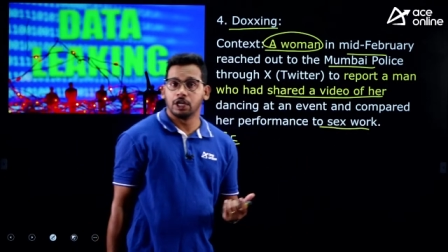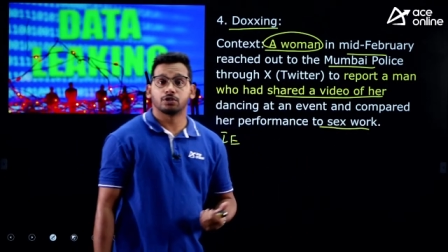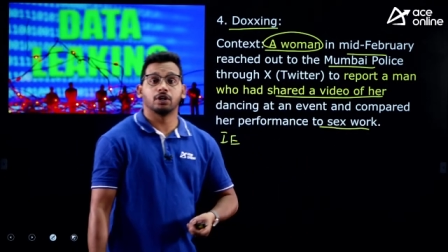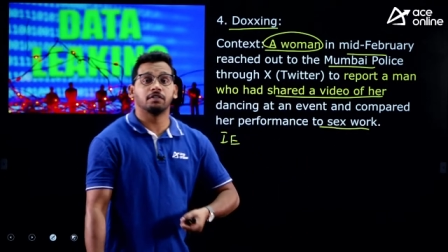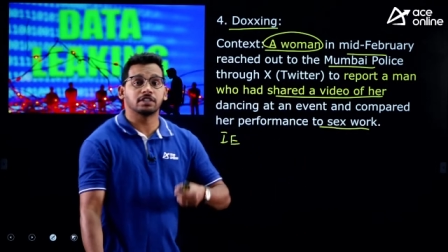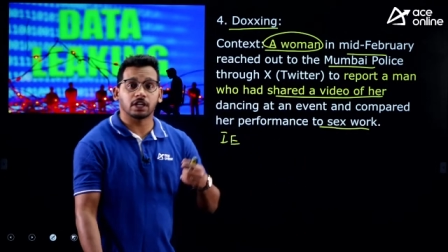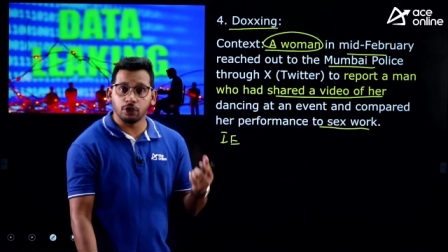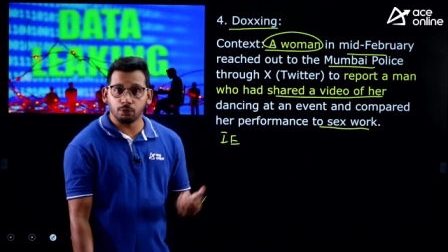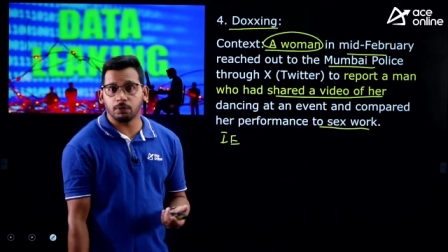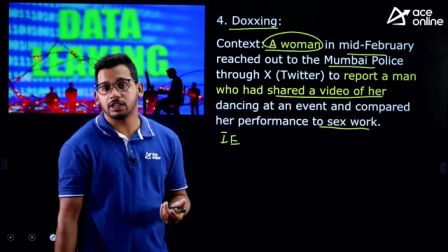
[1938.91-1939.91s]
So, it was a
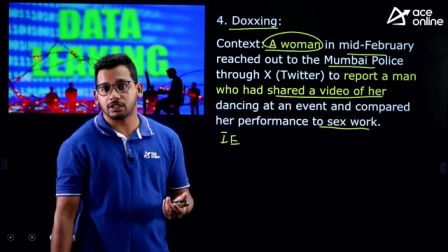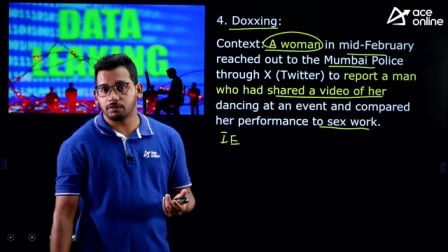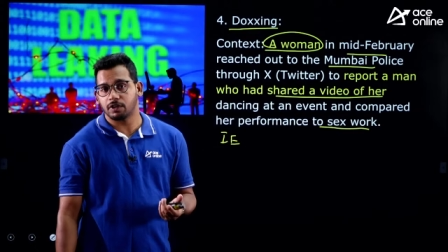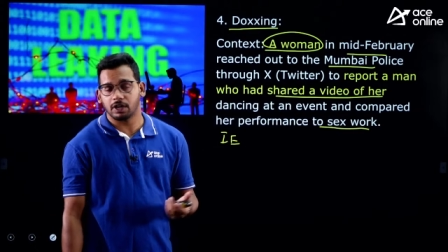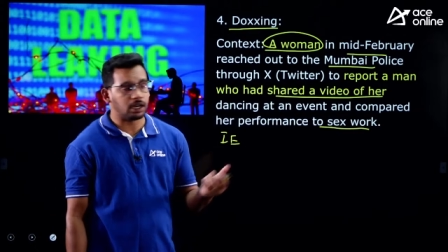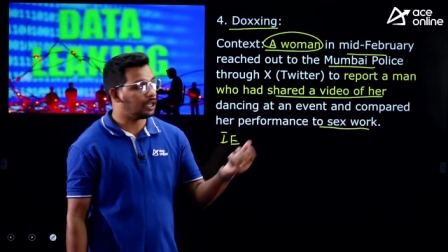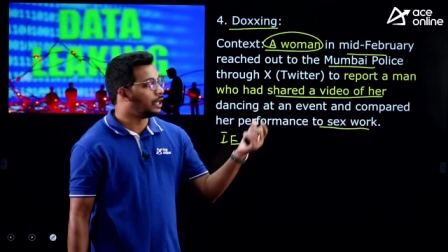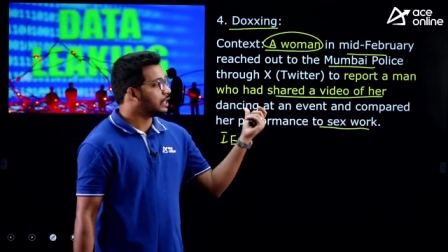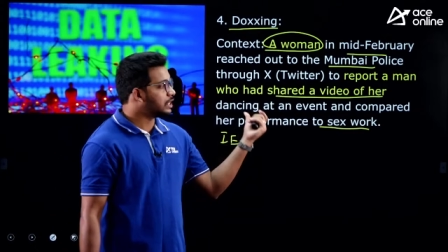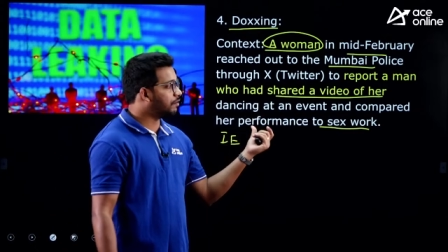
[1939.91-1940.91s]
humiliation for her,
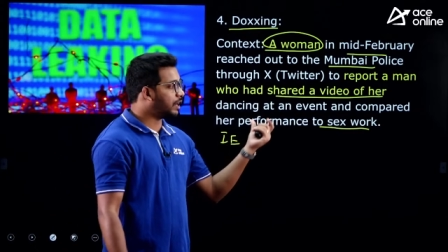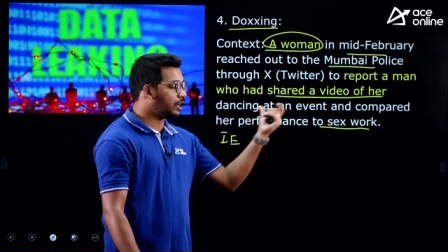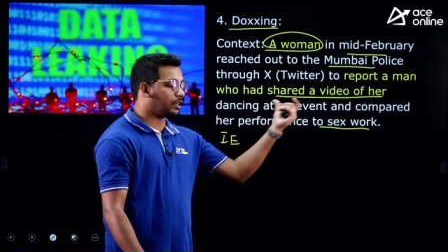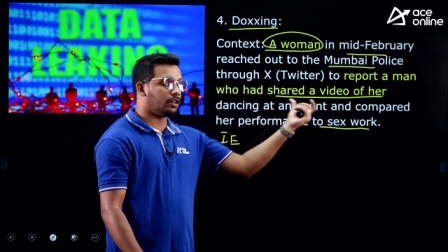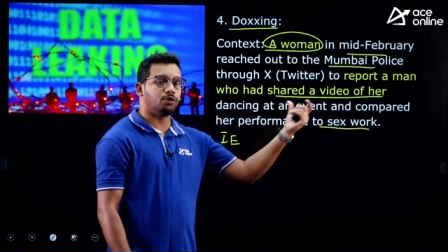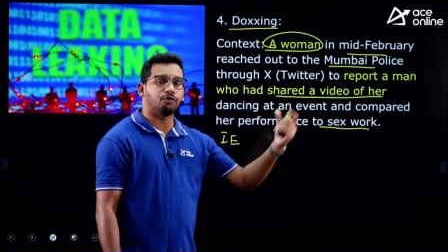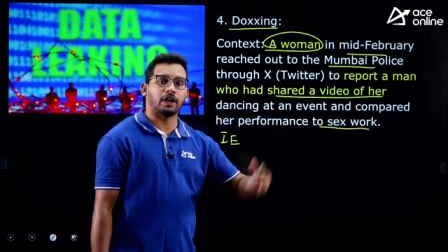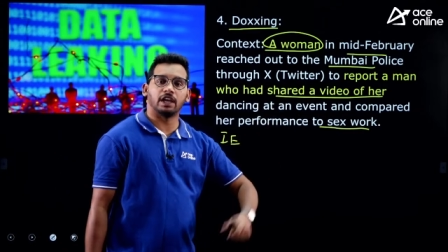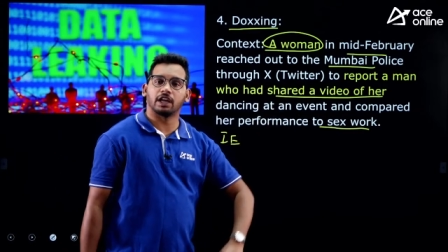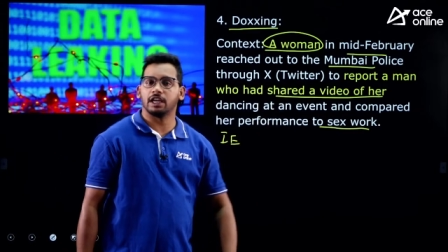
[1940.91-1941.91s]
she went to
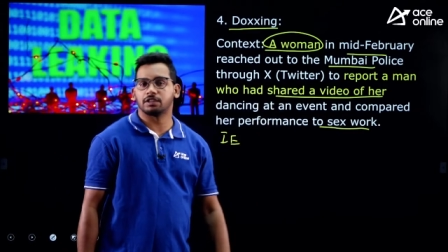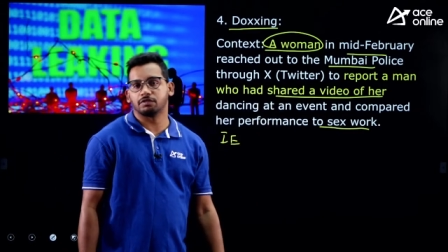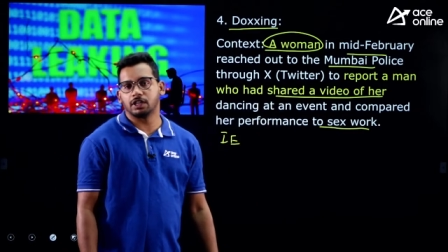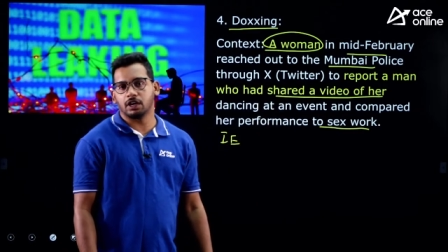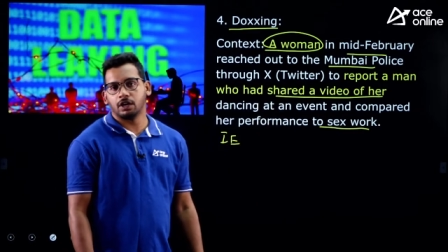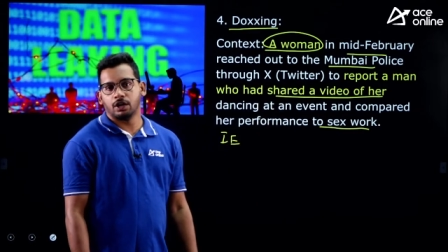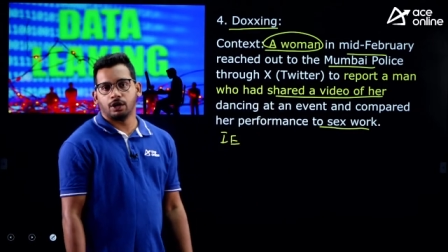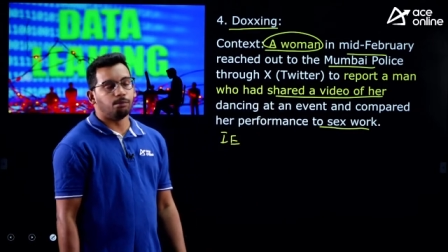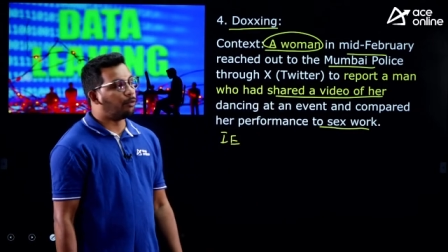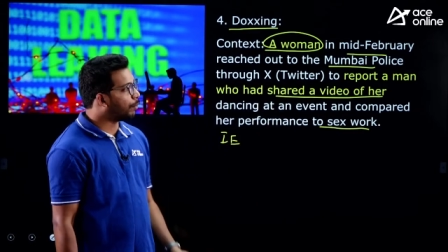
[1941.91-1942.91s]
file a case with the
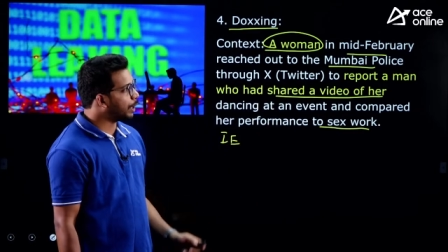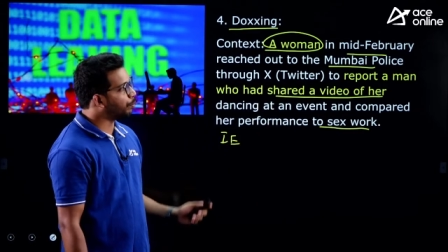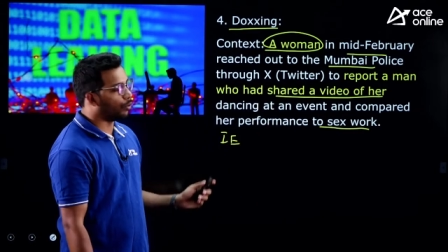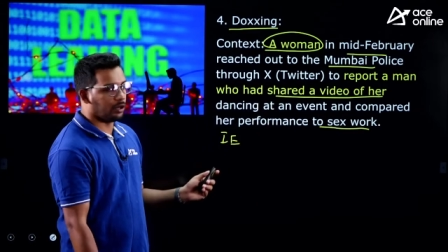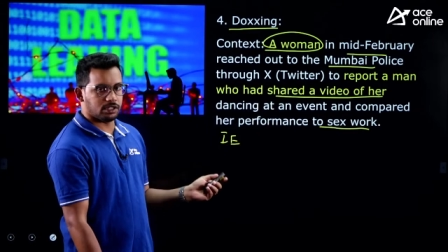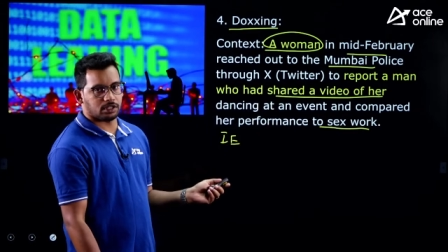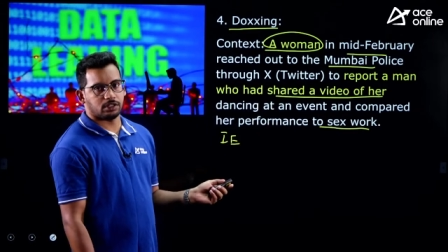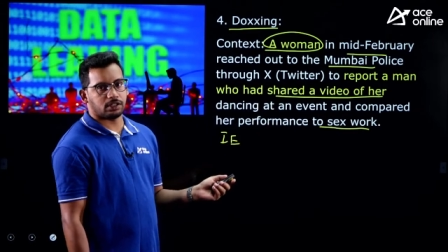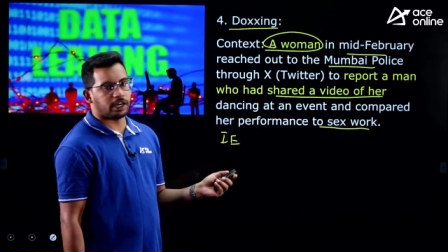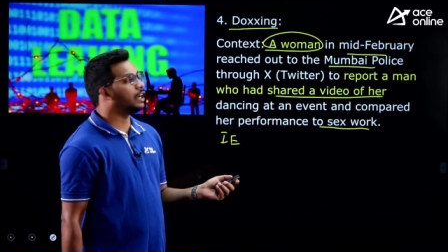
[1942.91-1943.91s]
Mumbai police,
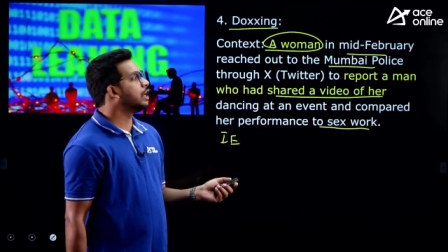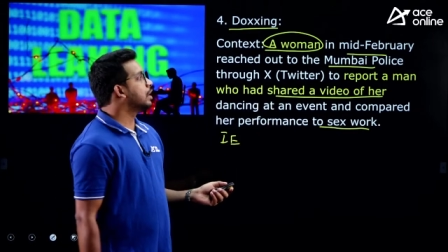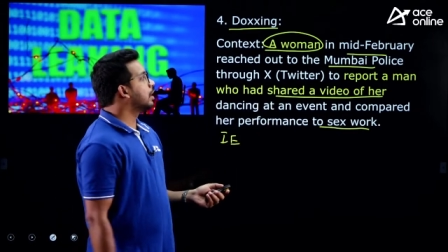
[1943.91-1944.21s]
right.